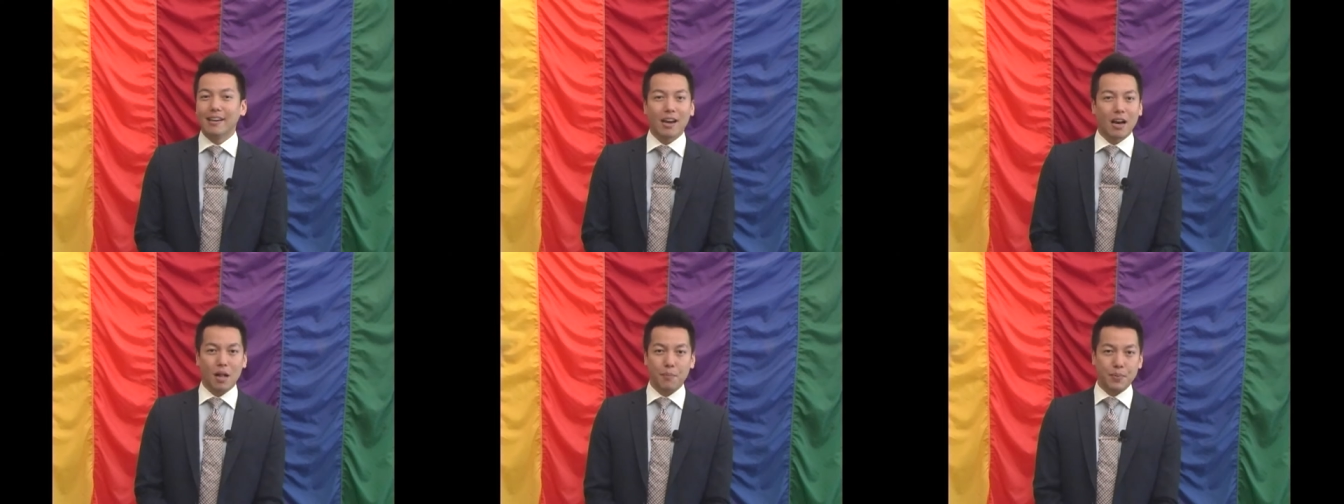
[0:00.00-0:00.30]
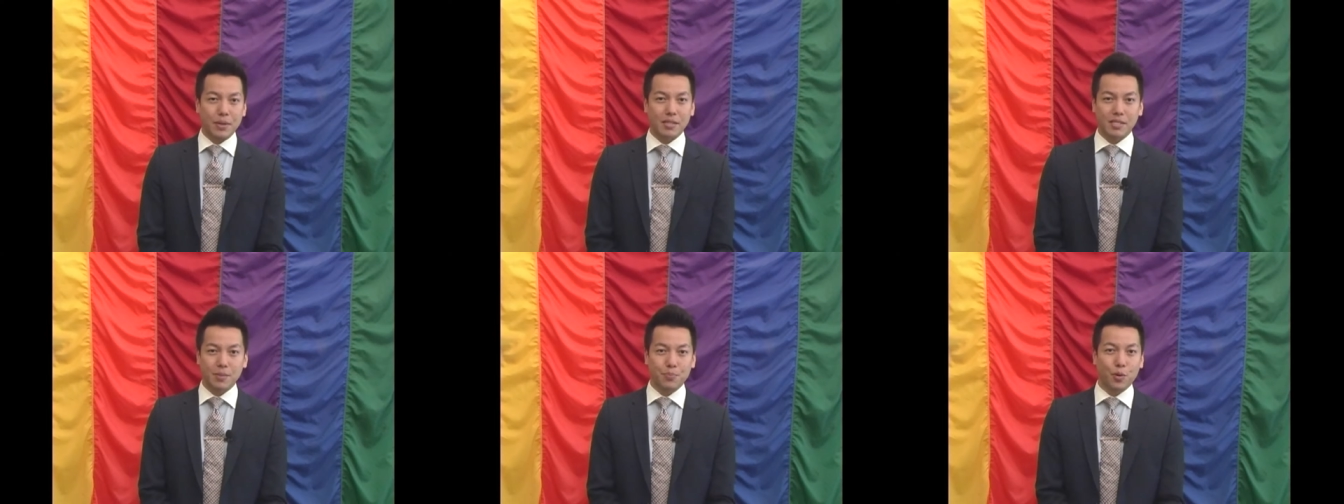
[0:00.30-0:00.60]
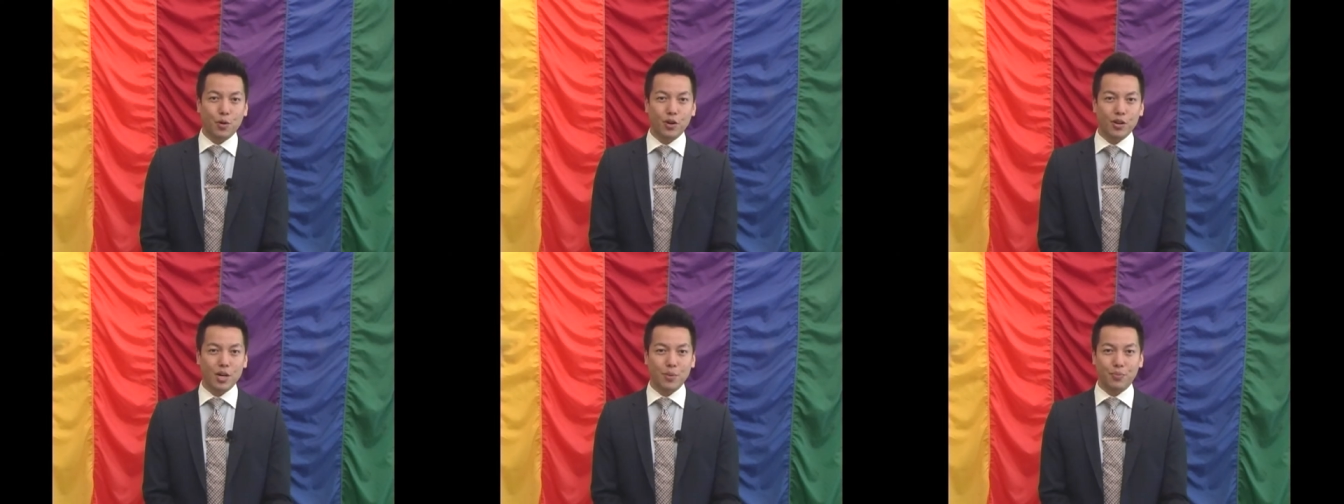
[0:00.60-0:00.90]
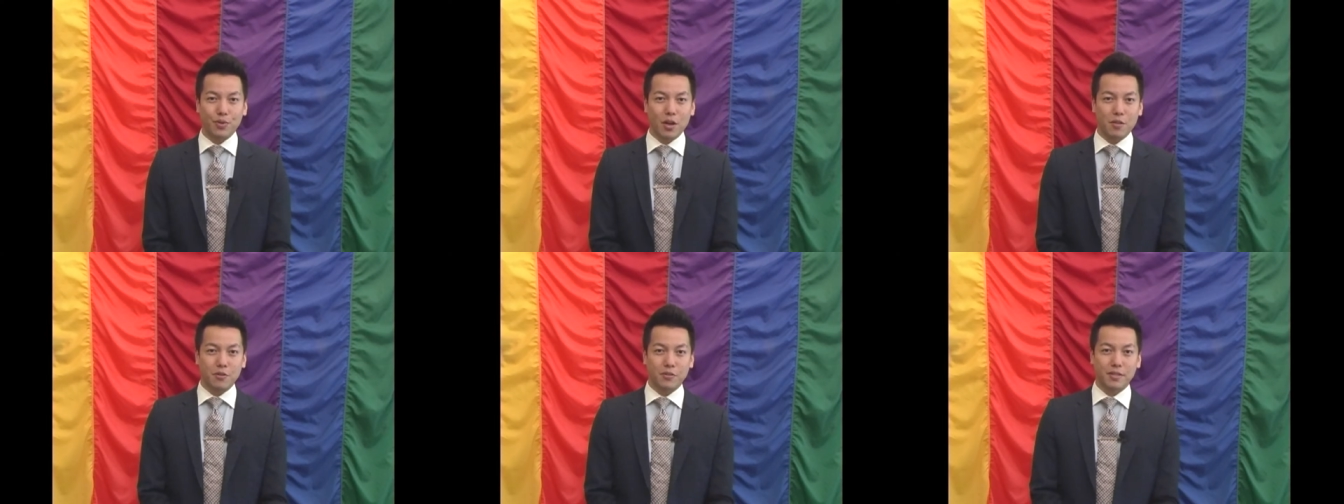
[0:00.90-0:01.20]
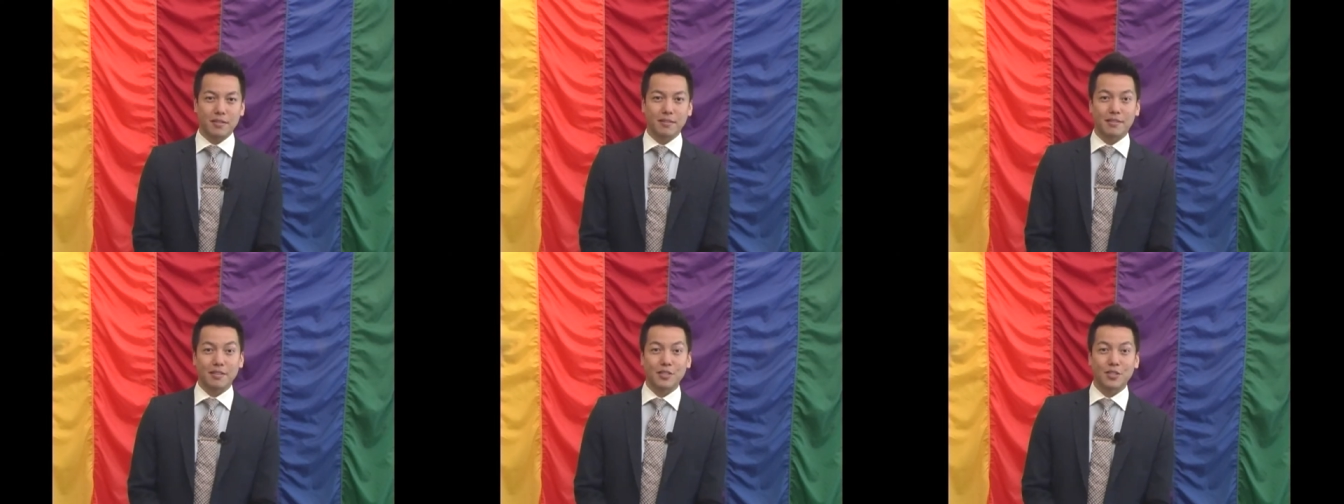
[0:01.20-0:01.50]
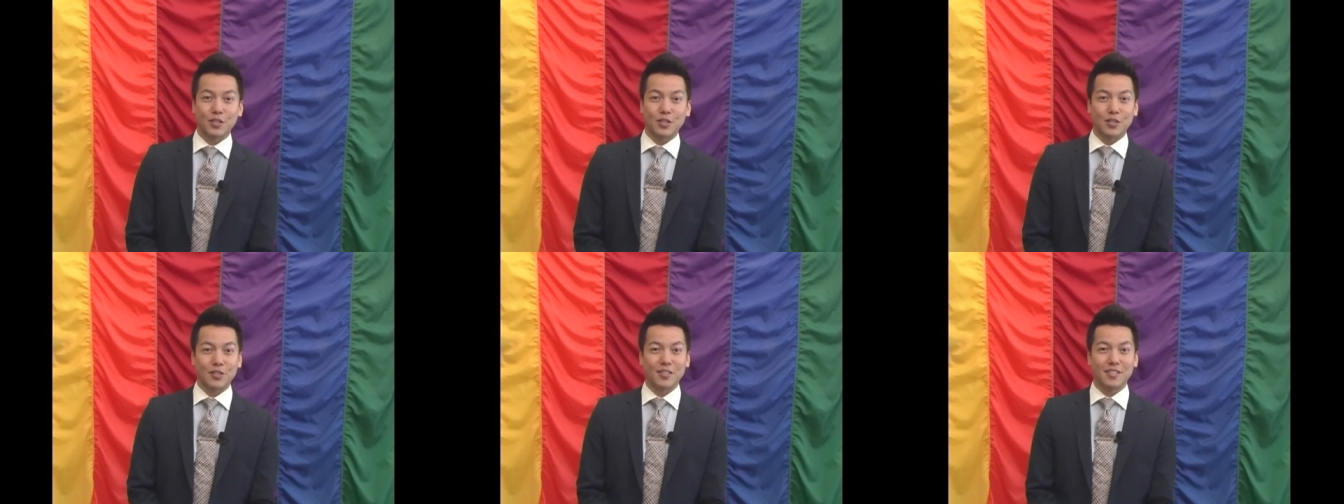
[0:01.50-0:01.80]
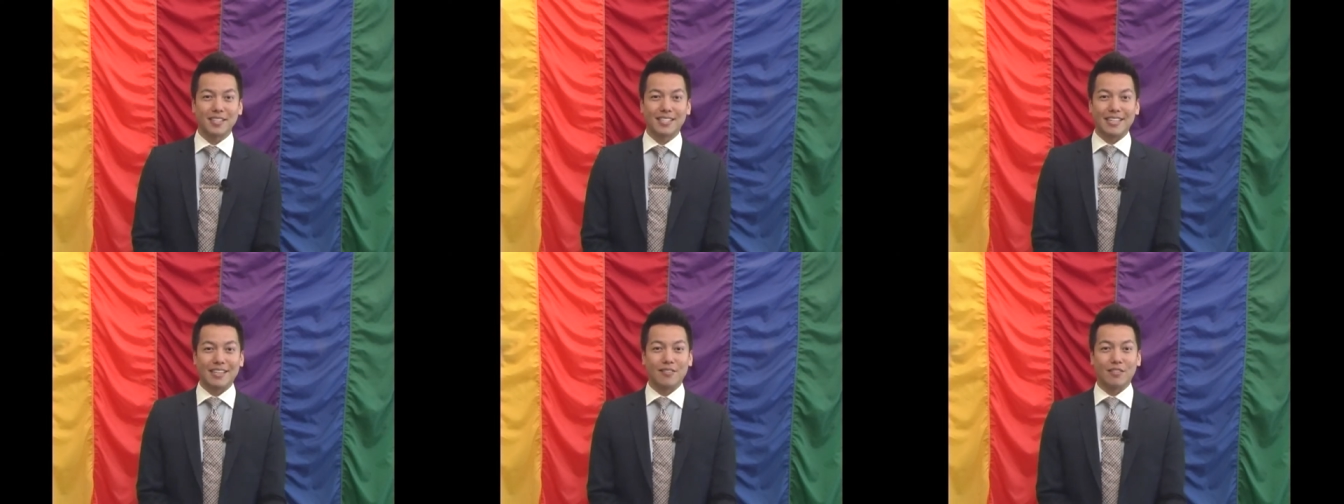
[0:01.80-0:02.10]
helping support our brothers and
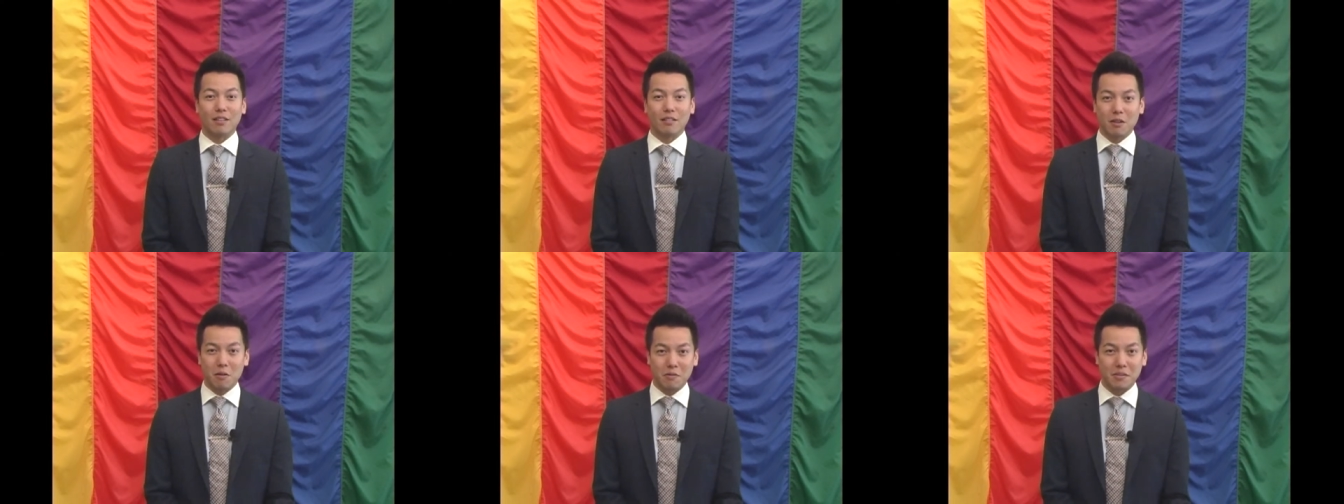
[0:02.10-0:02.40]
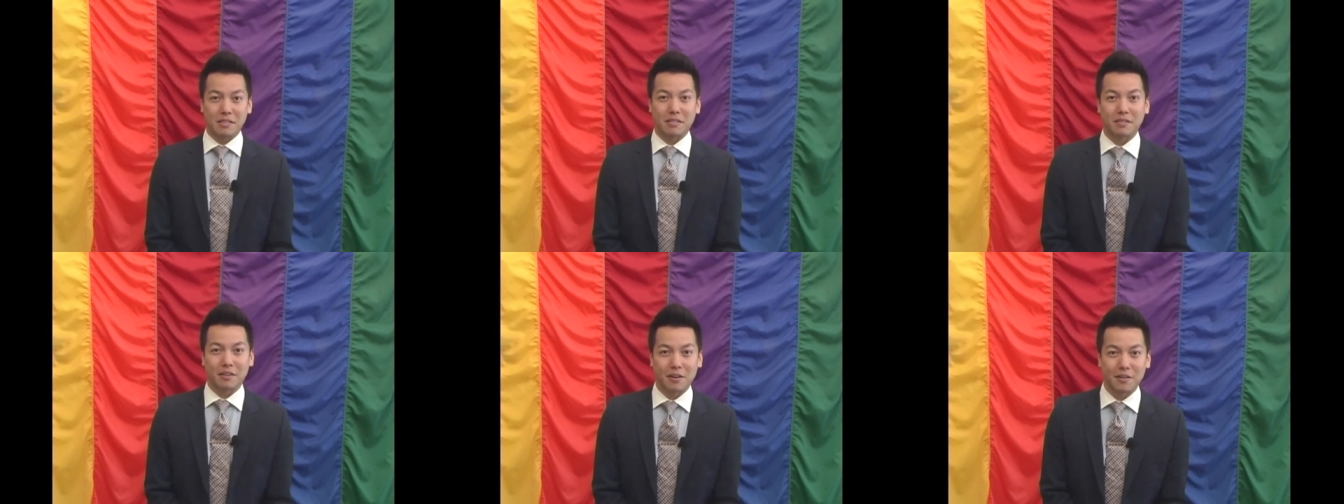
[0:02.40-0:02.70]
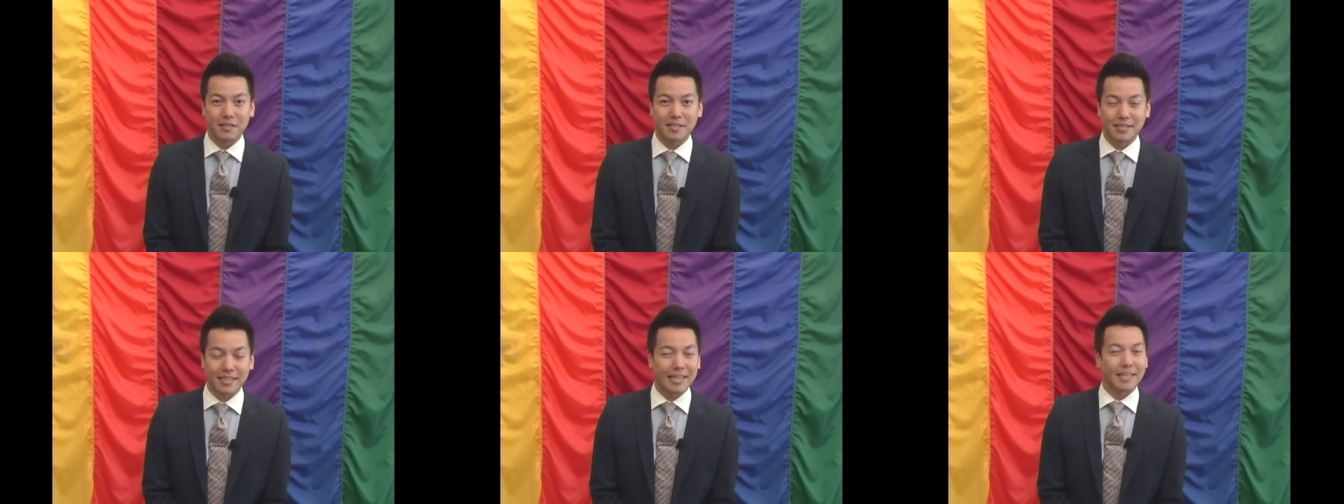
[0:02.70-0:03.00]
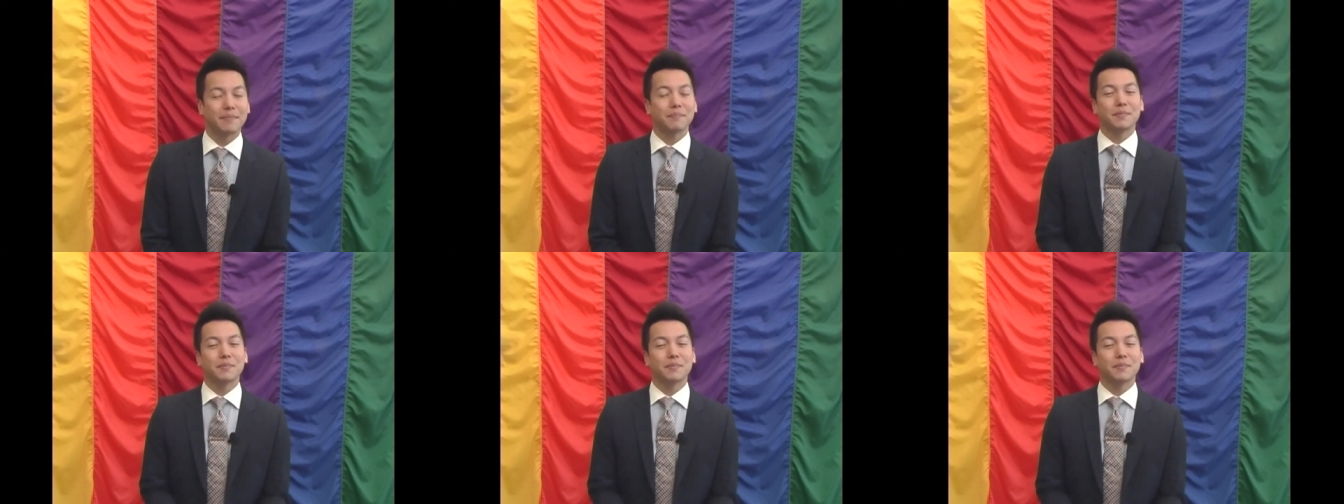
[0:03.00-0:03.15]
sisters in the Lone Star State.